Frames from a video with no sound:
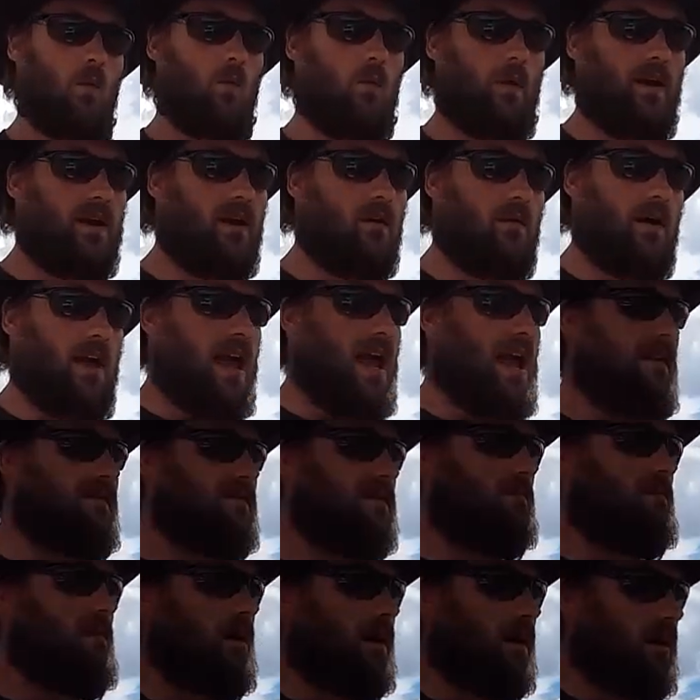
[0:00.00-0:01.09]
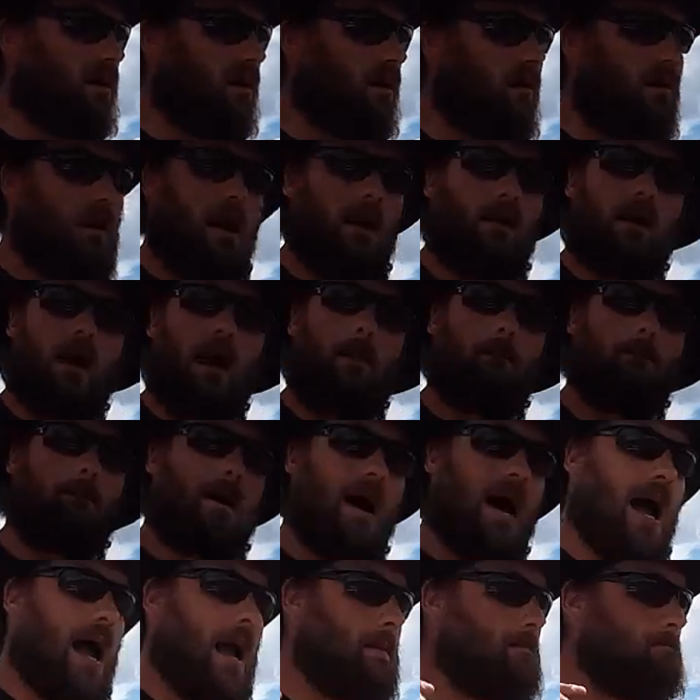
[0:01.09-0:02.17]
We don't have the money to go out and
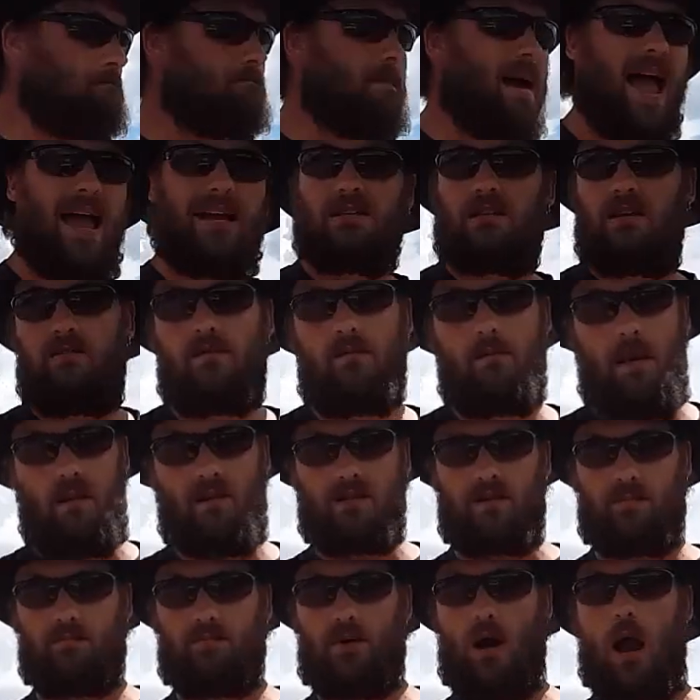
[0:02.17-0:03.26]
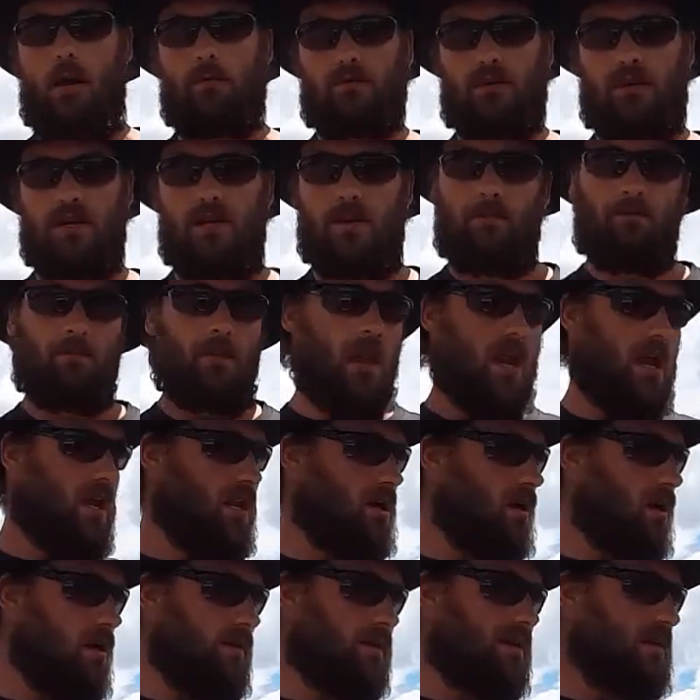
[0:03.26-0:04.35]
buy massive amounts of property
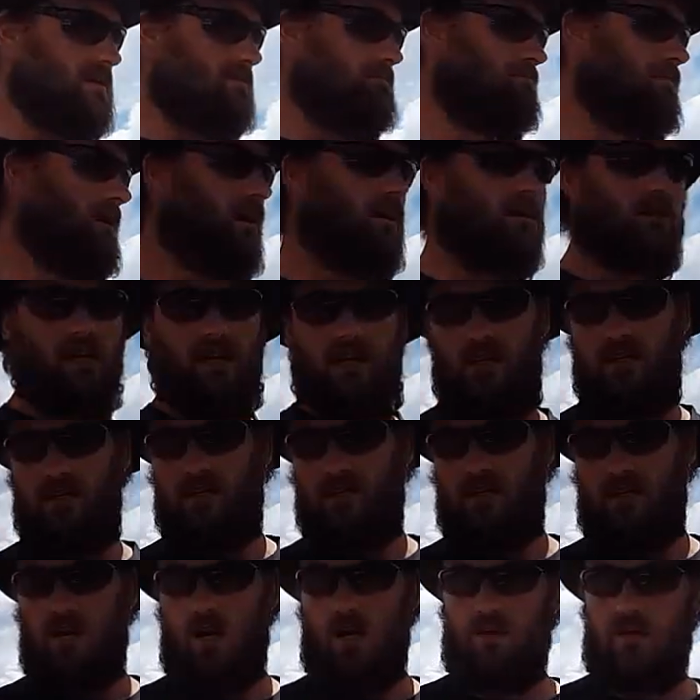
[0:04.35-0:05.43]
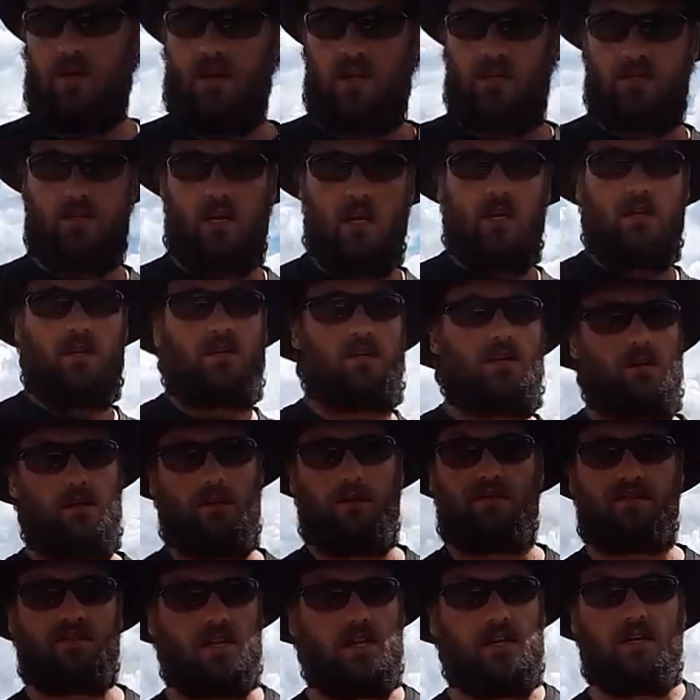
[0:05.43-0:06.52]
and all these buildings and all this. You know,
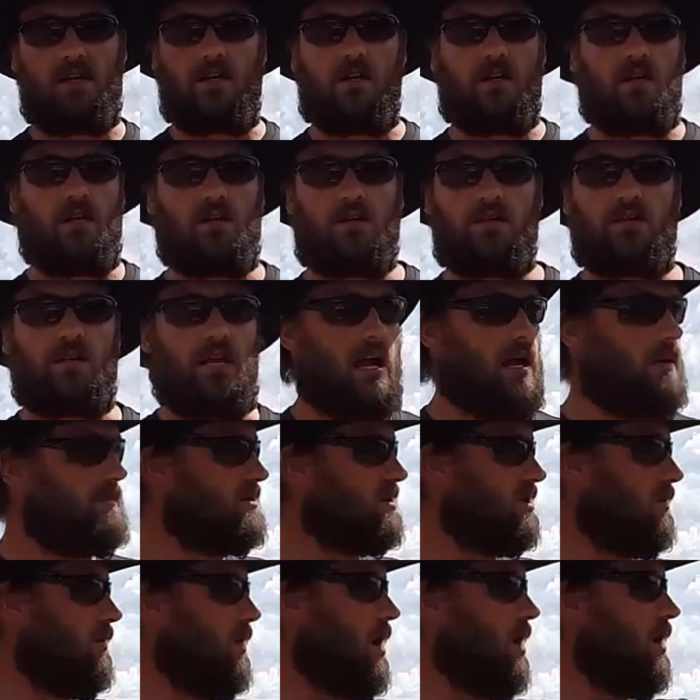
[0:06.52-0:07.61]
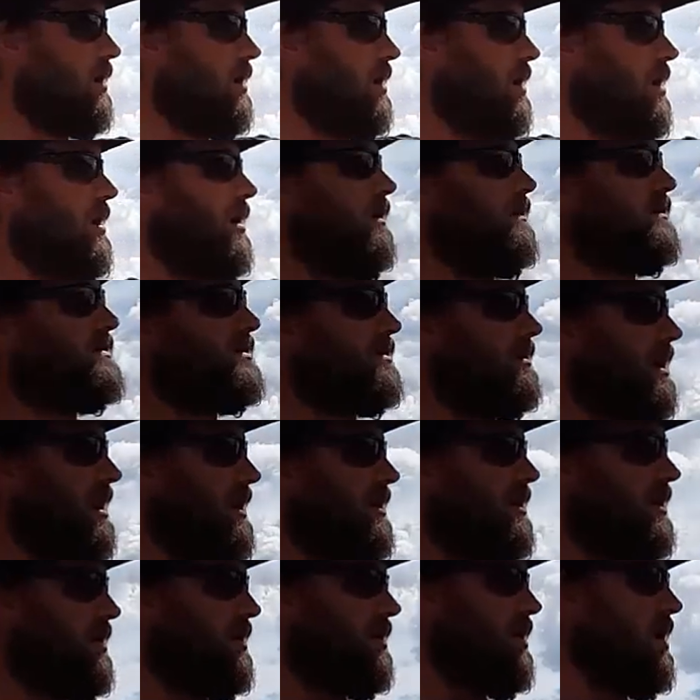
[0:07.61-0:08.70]
you've seen it 100 times. You know, our hogs are out
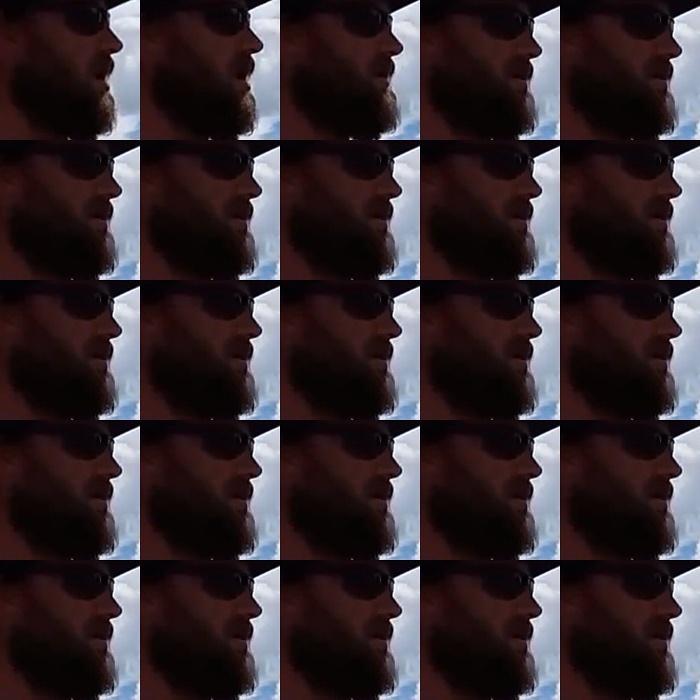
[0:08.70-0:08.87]
here.